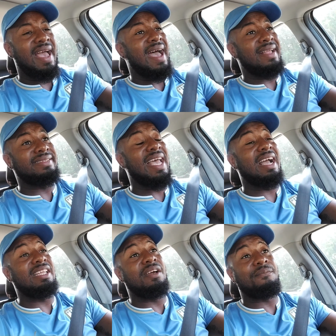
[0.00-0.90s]
and
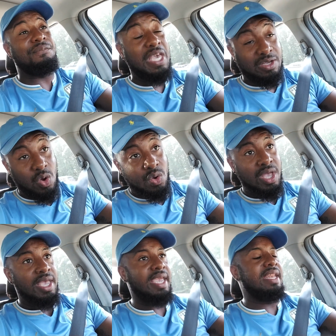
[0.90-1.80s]
Tagliafico
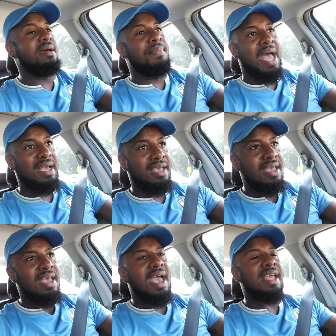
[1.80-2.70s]
in the back,
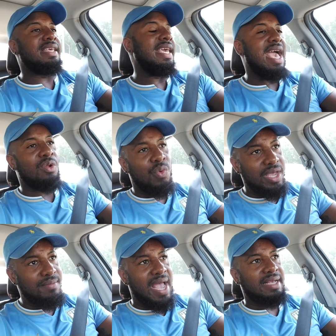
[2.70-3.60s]
and he had
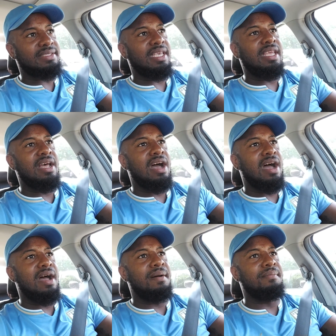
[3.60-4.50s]
wing backs in
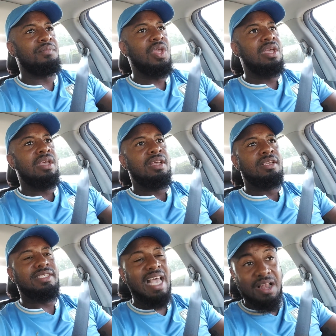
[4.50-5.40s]

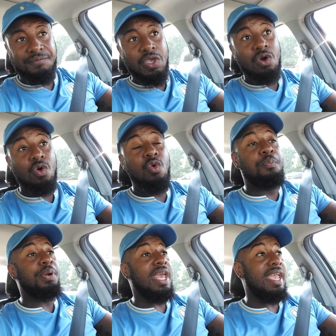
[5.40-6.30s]
Salvio, who
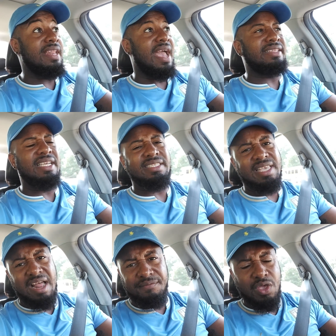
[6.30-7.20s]
played, I think
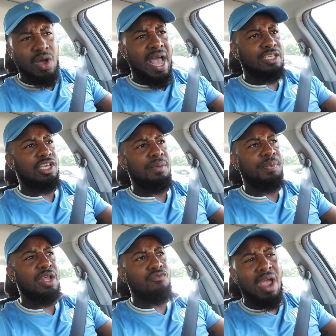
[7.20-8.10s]
Salvio actually
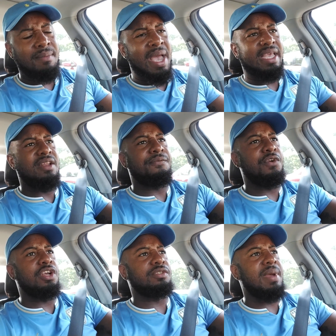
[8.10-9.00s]
played right back in the
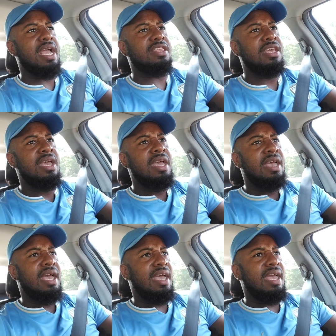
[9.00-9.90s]
first match,
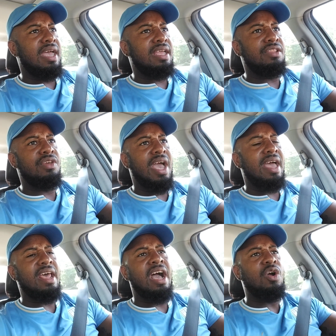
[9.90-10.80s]
and you
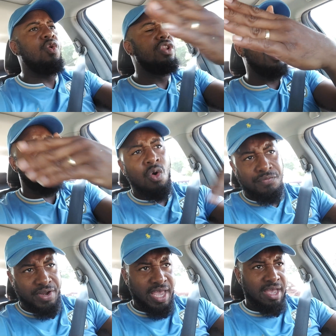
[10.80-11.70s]
had Acuna
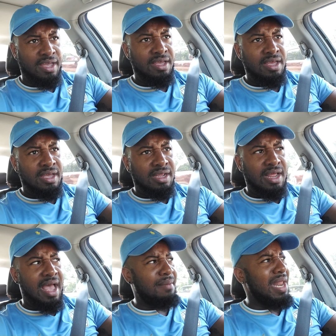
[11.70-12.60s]
over there.
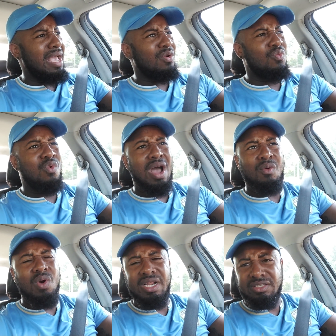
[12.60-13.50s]
I'm like,
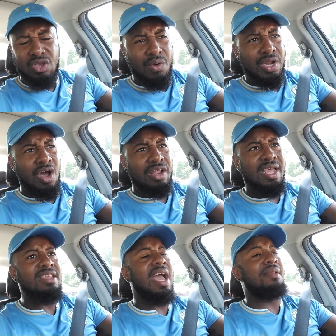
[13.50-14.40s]
what is going on?
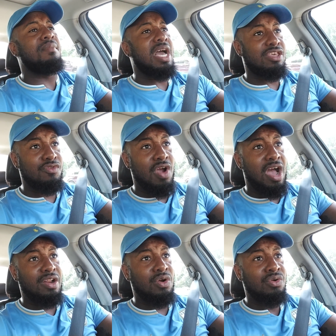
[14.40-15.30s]
Then you had
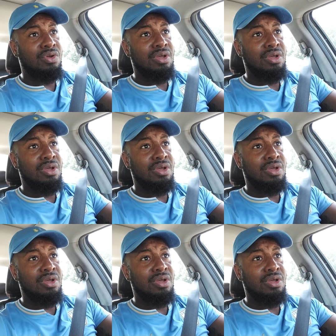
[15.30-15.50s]
Mascherano,